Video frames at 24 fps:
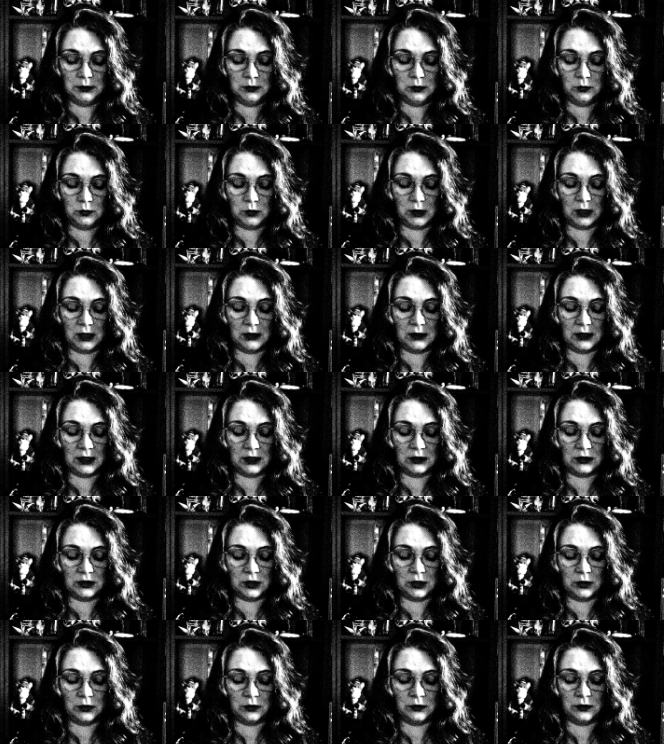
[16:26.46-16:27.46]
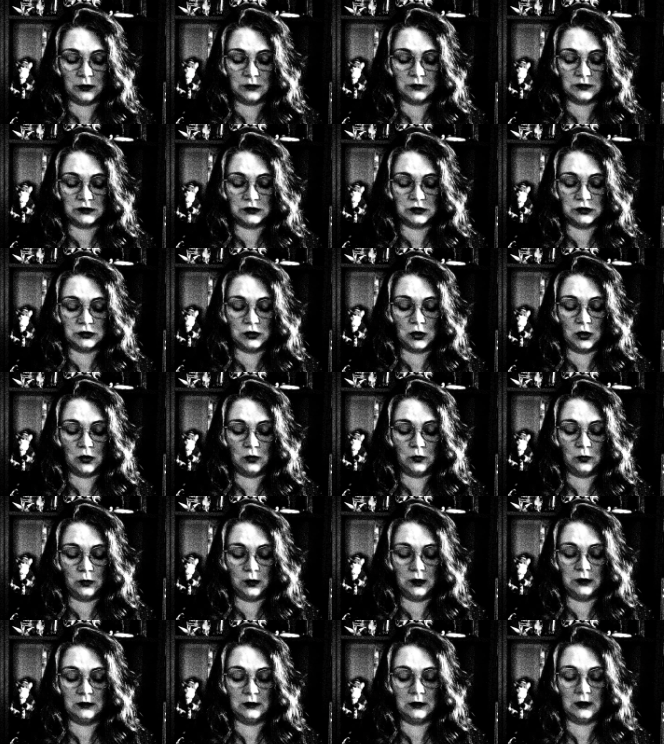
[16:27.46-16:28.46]
When I let go, there is no
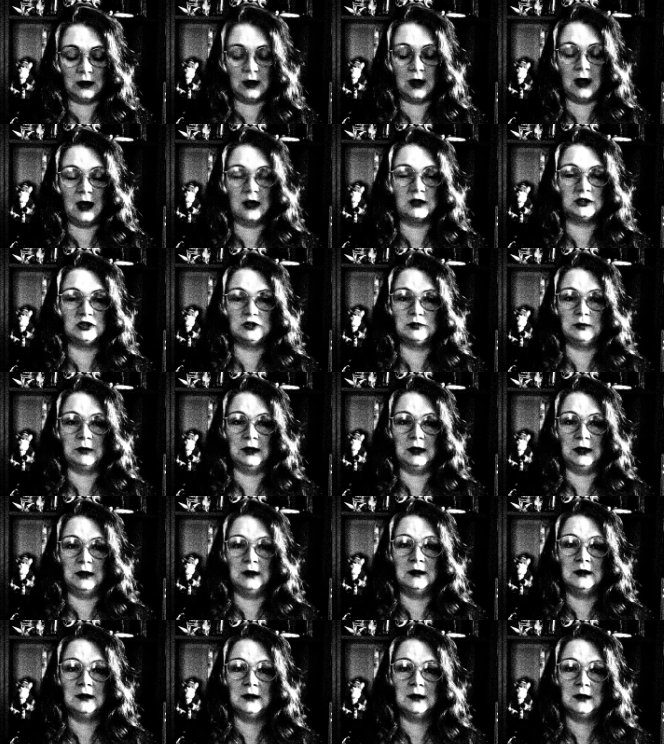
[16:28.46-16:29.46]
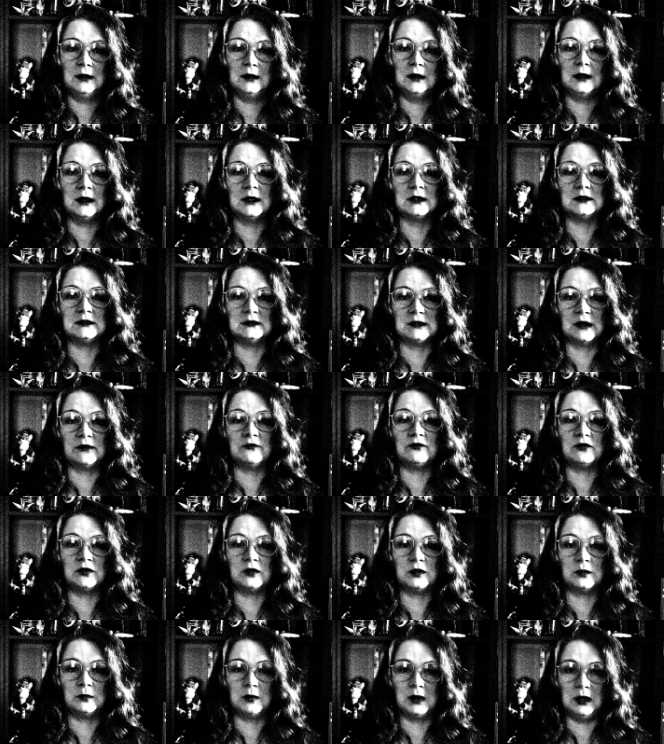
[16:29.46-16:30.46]
one to catch me except for
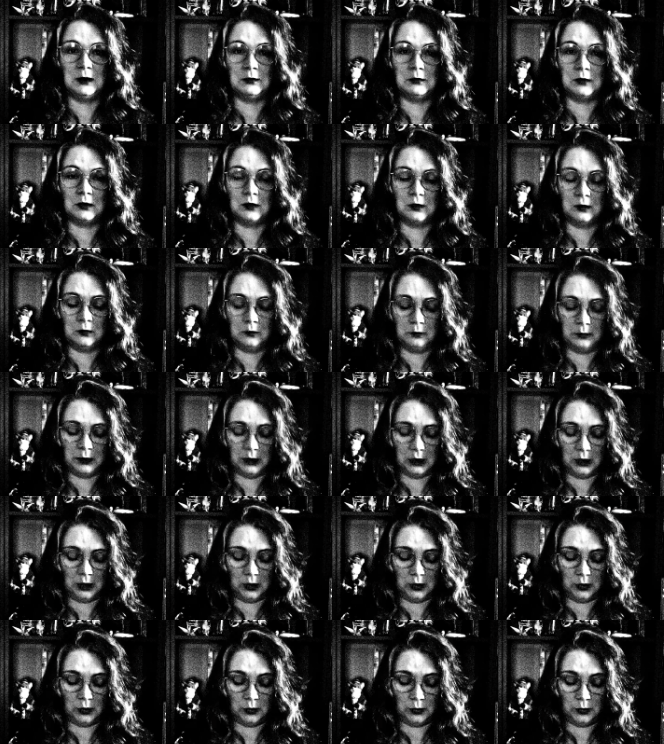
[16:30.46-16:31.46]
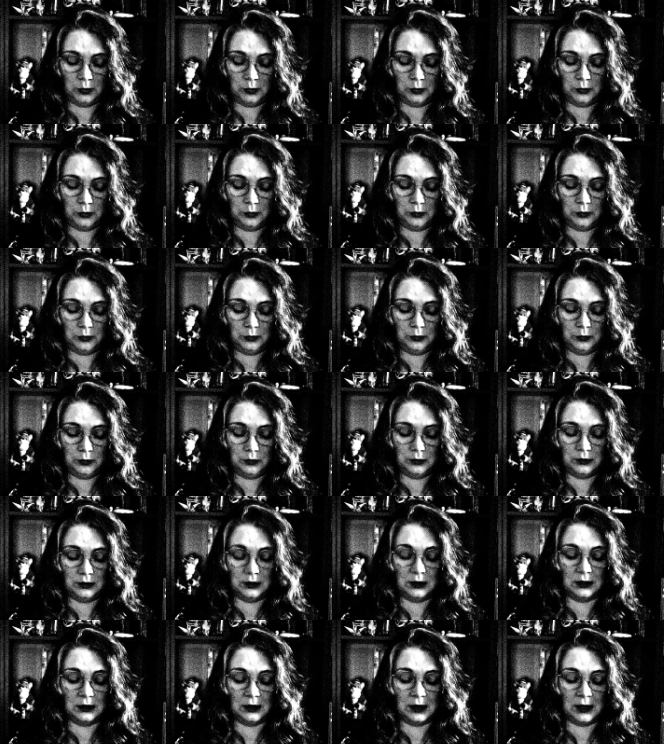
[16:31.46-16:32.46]
the people below.
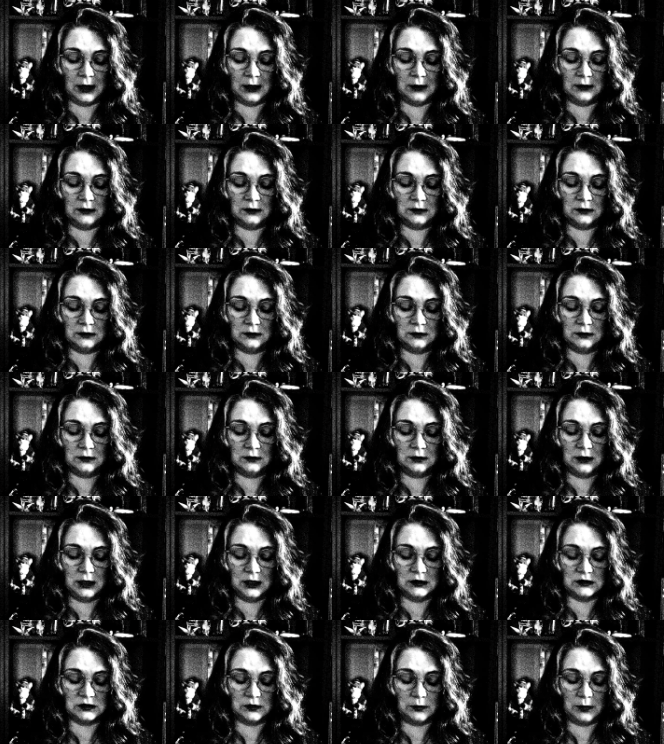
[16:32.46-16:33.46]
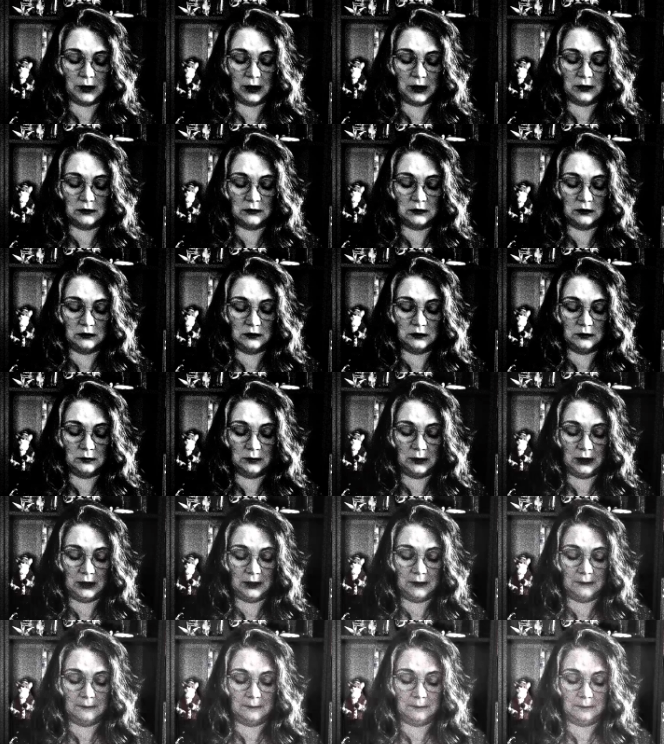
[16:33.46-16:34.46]
The light has abandoned
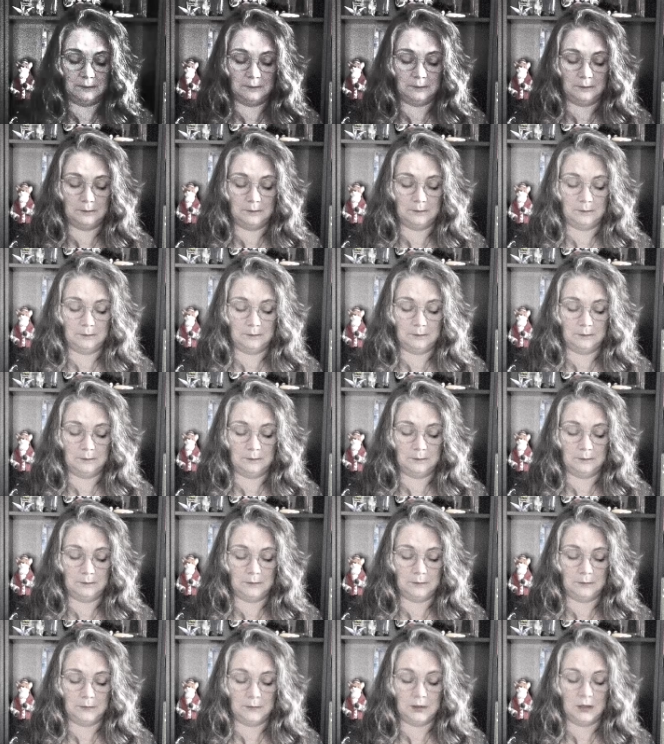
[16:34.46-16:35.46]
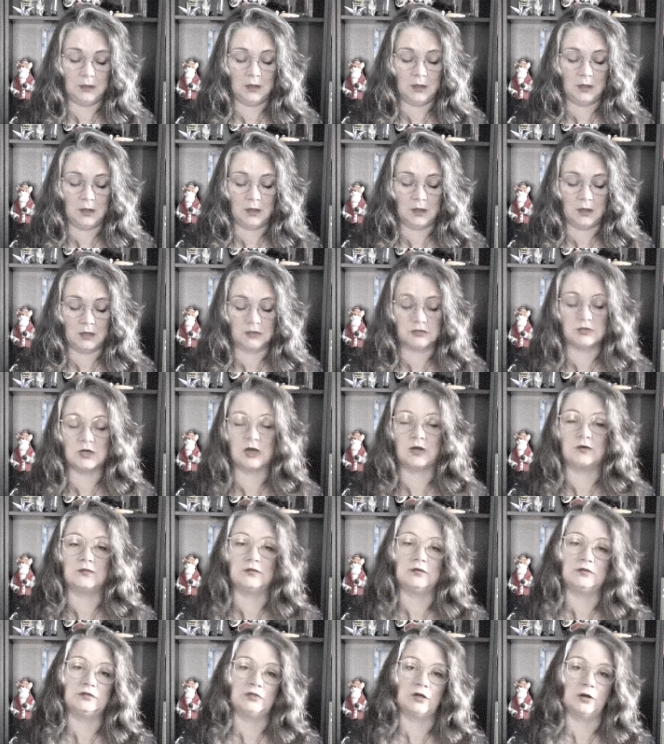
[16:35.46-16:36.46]
me. I talked
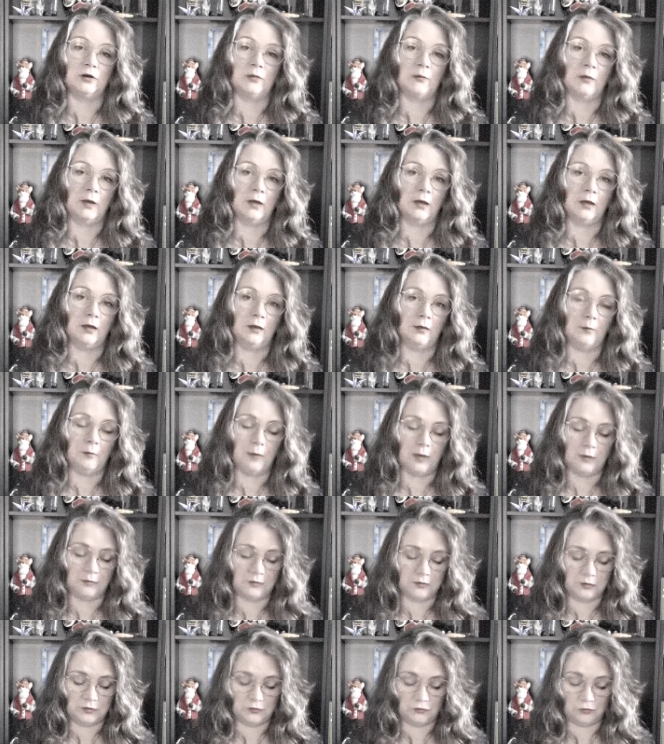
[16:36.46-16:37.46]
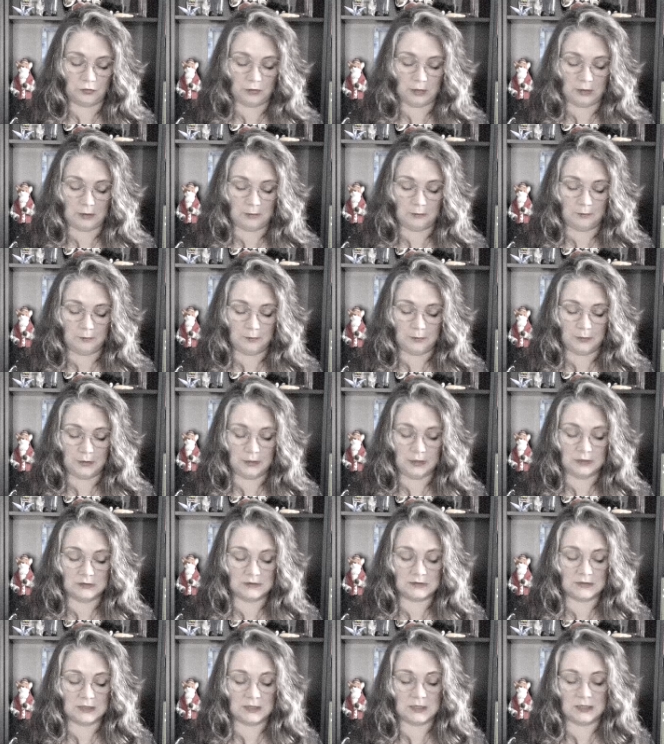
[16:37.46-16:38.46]
with Jeremiah about the dream. He
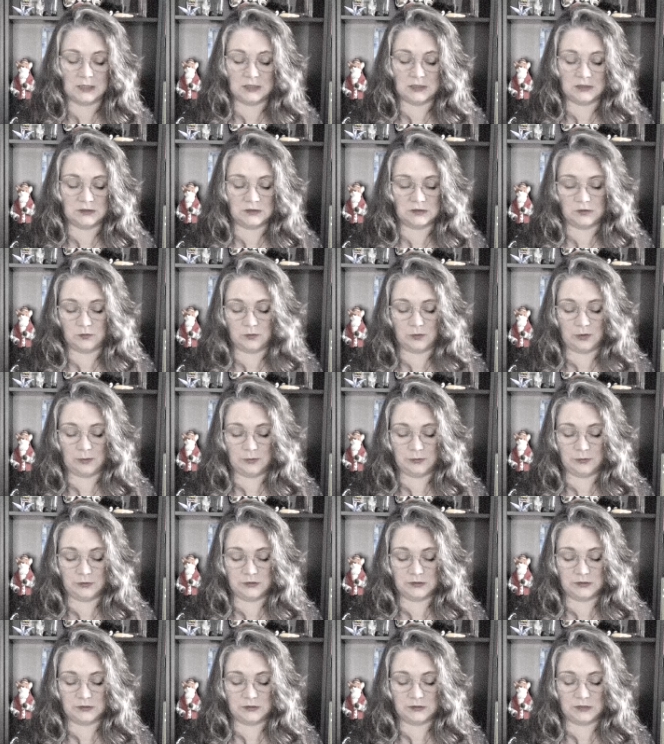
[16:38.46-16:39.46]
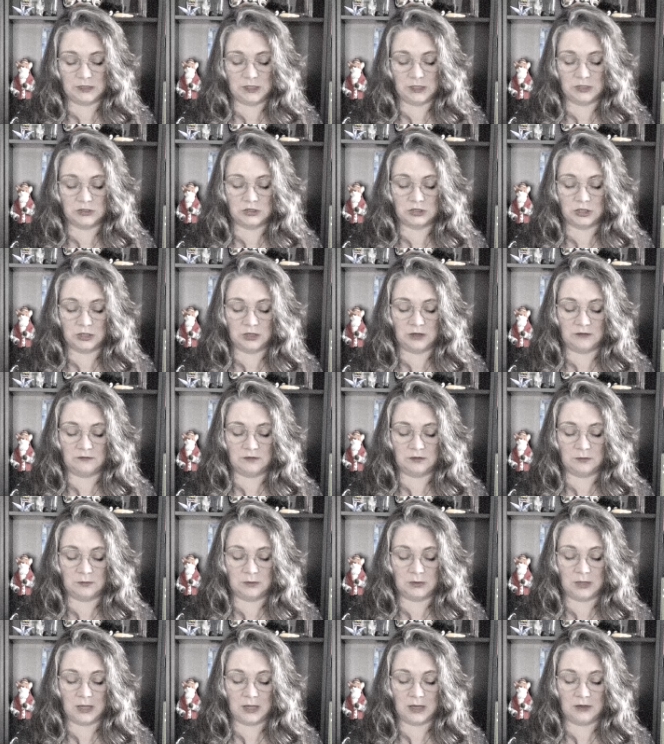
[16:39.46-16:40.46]
said it is a representation of the
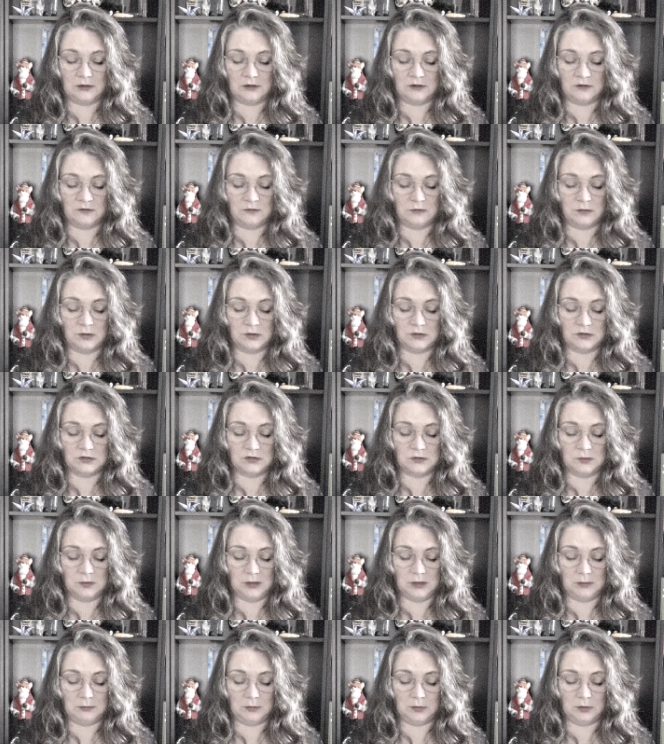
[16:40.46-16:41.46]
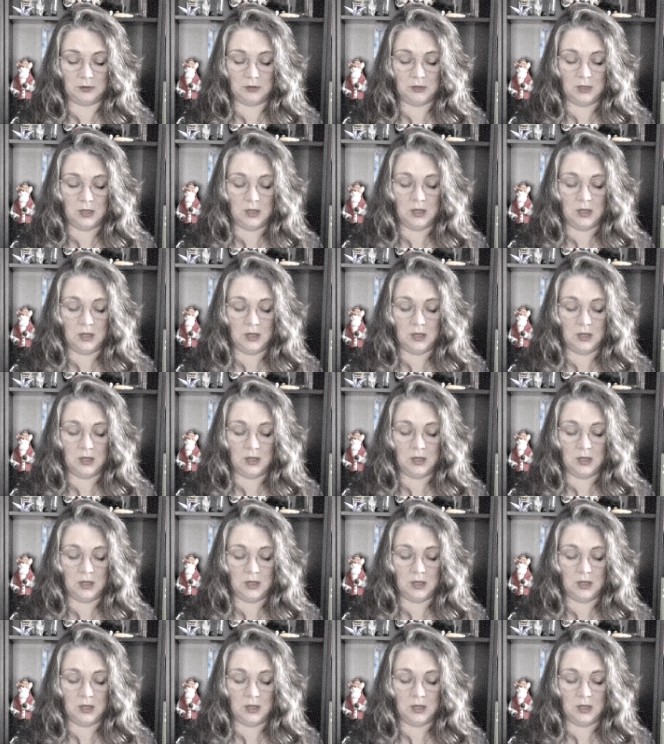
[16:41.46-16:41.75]
plight of most people